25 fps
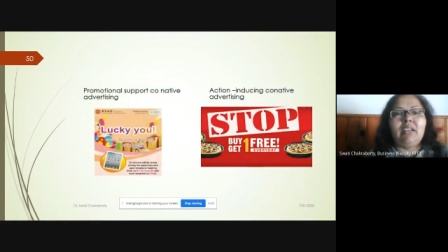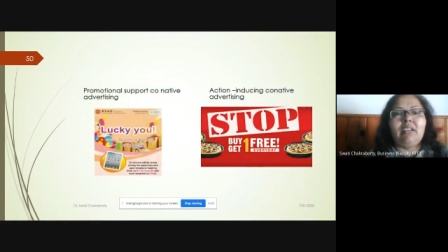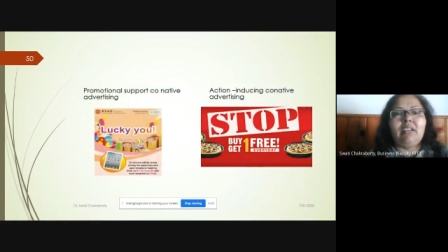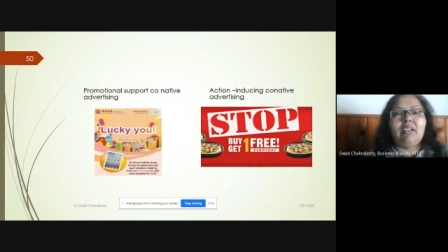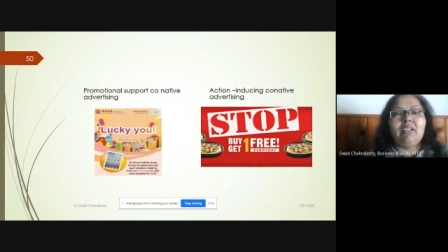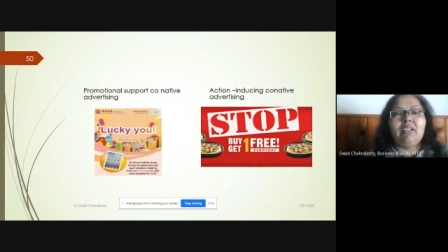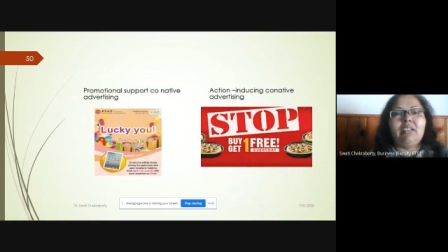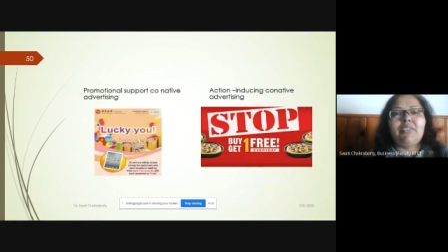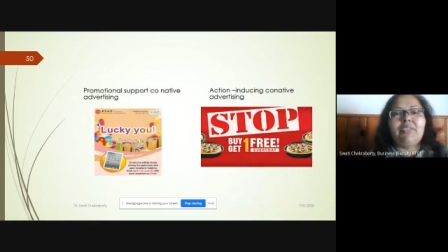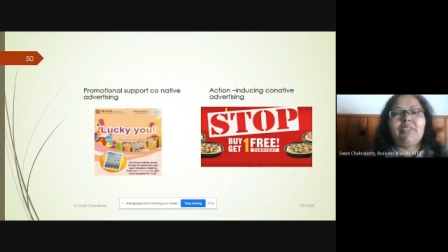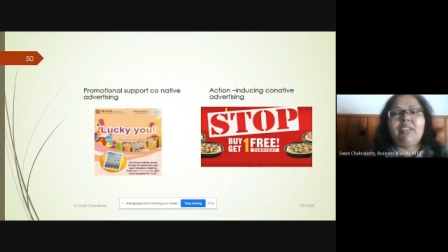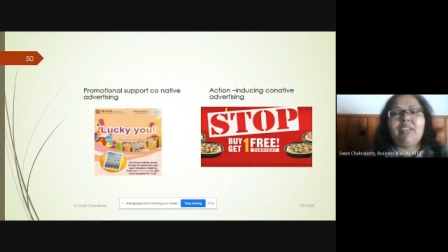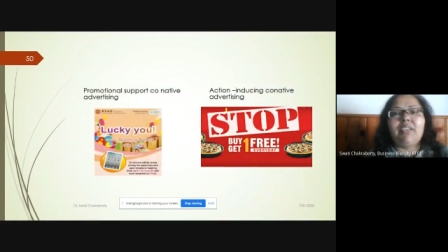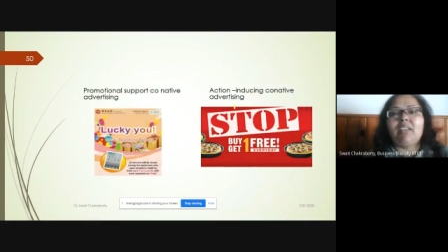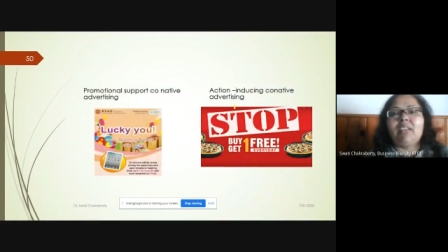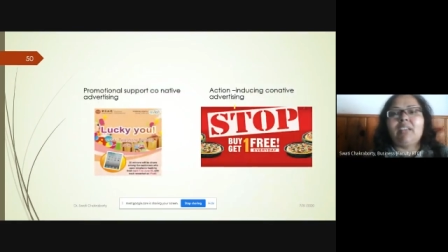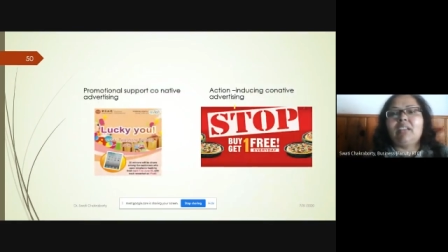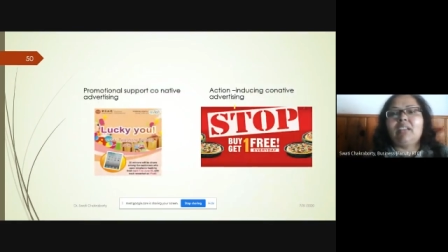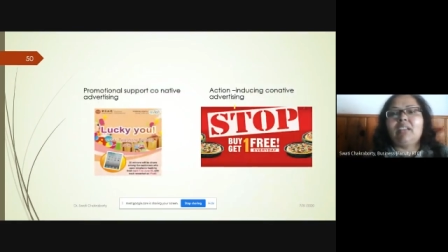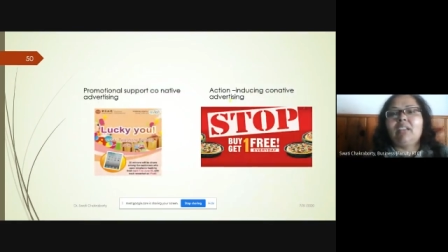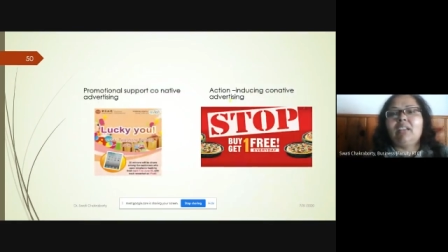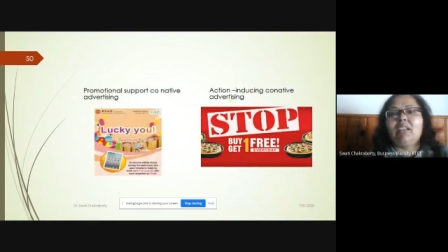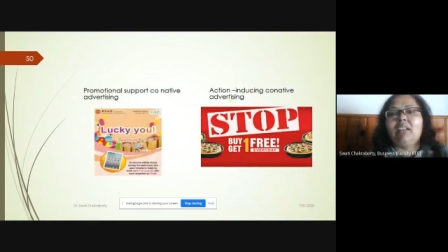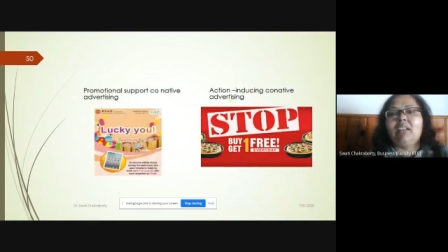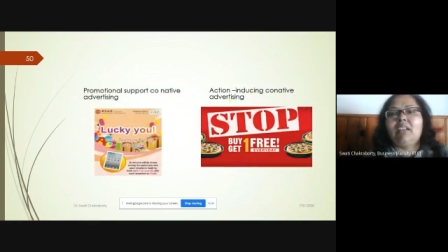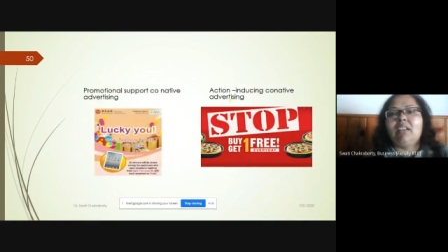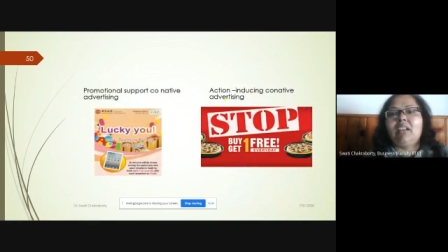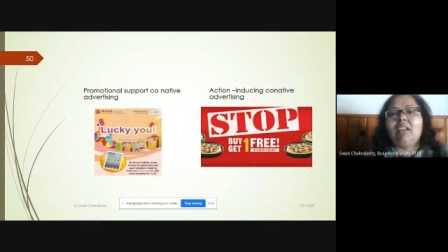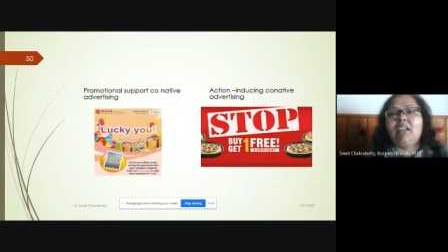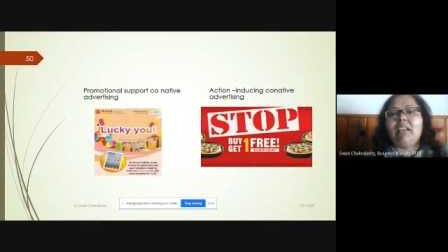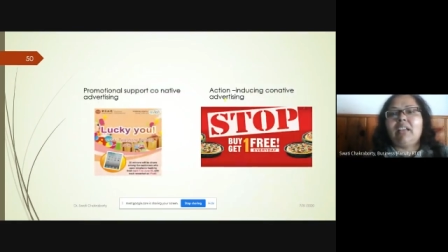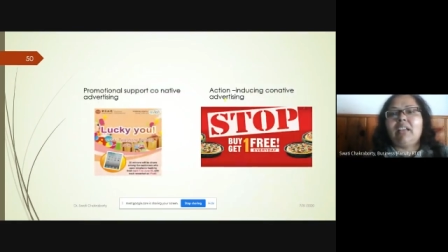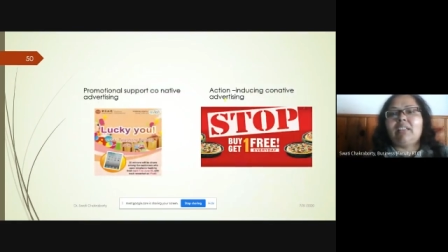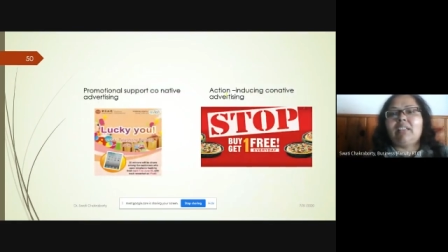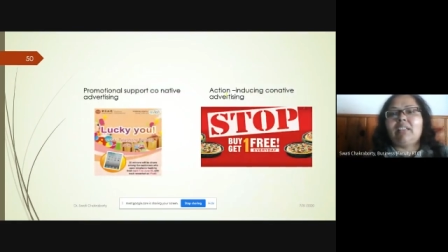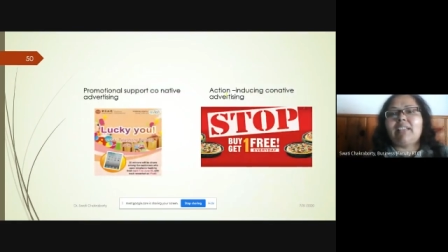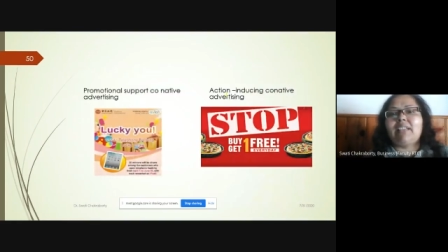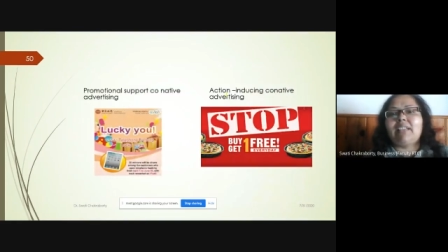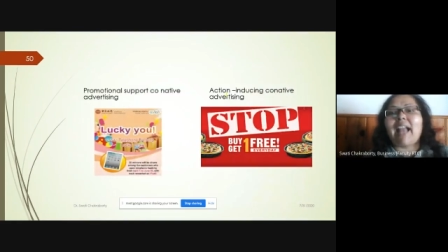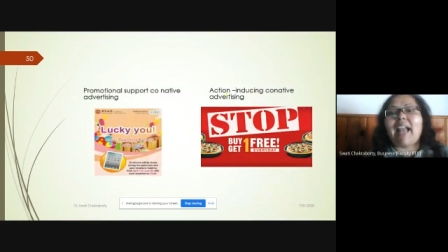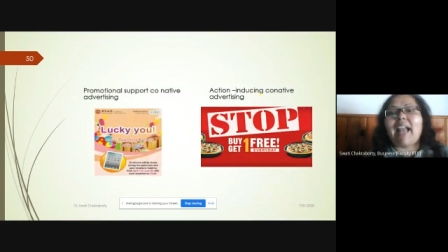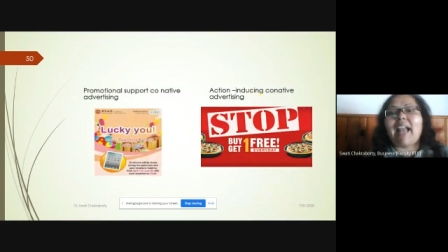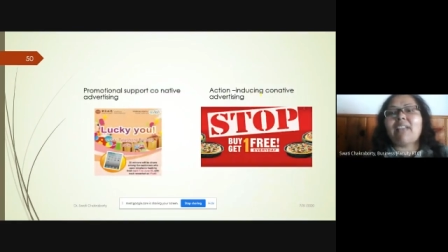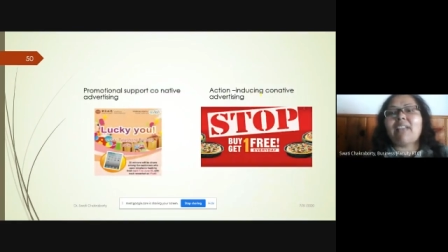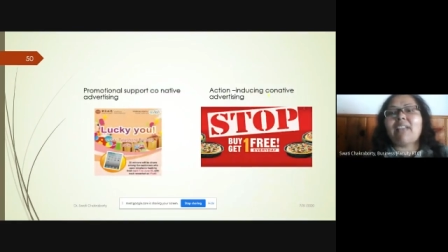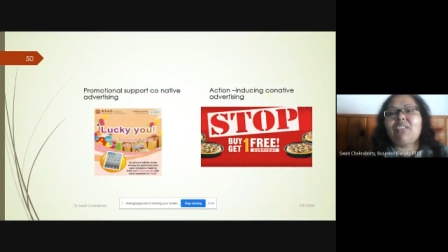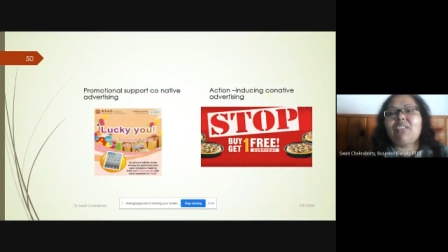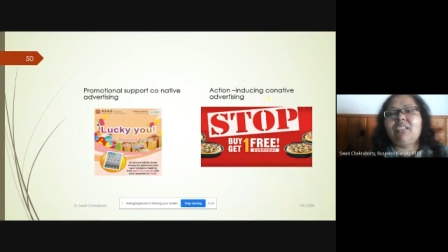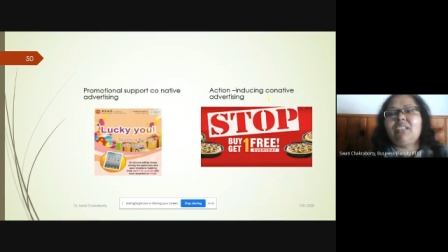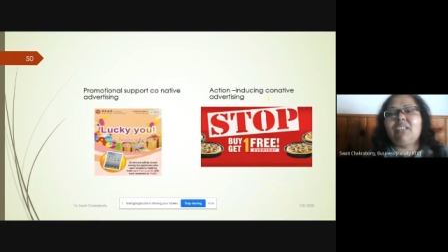thing. This action
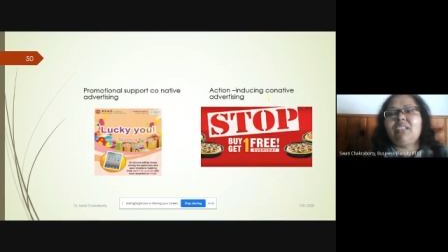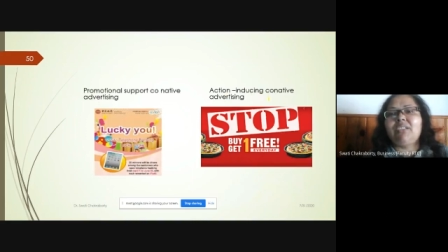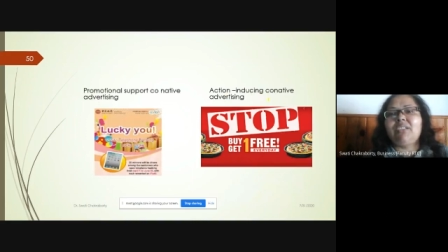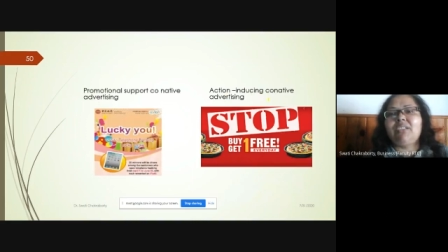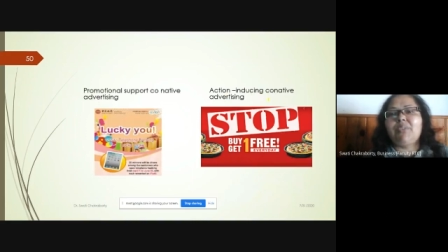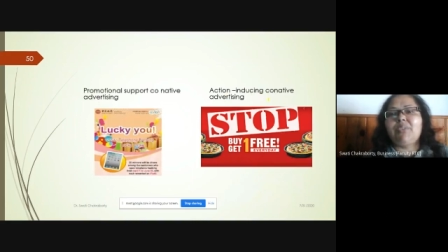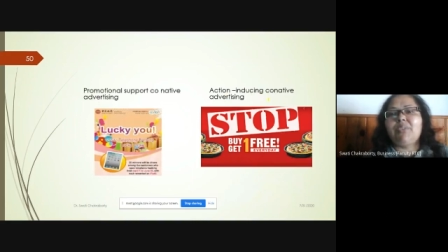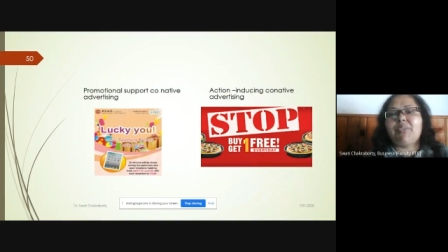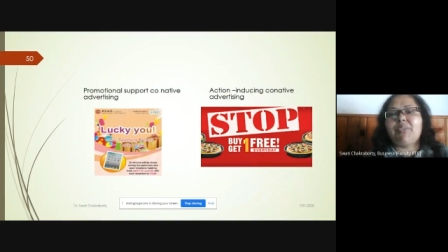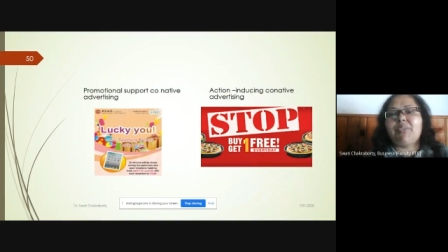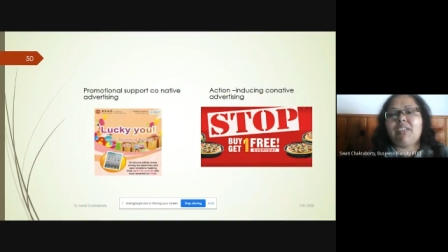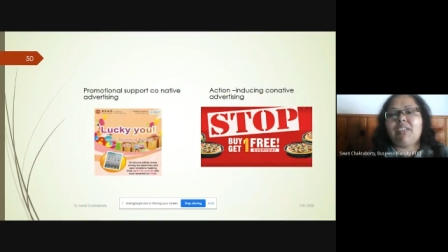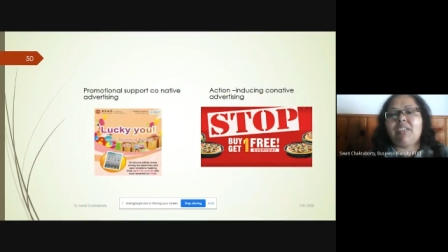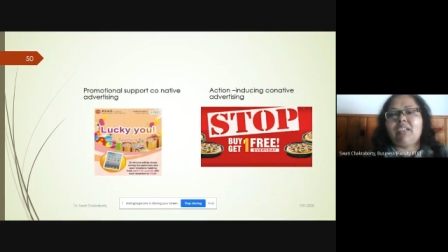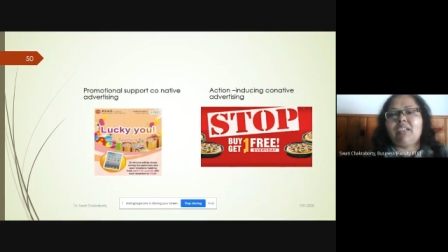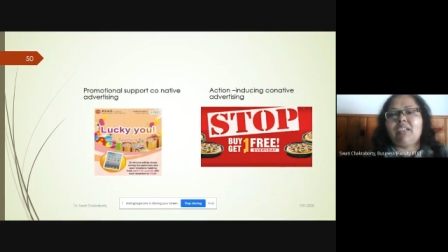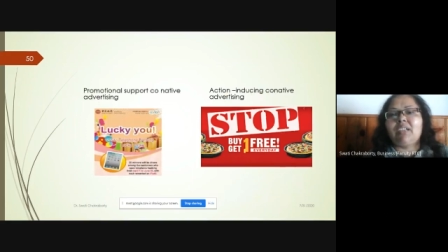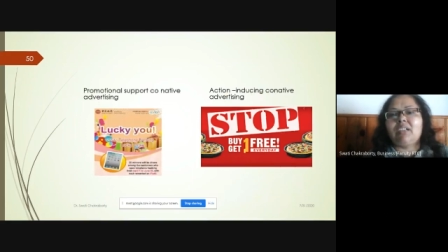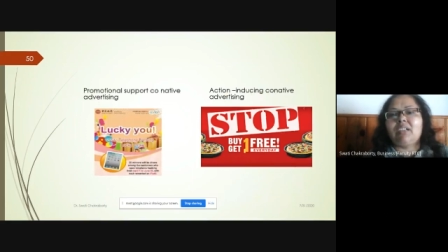inducing.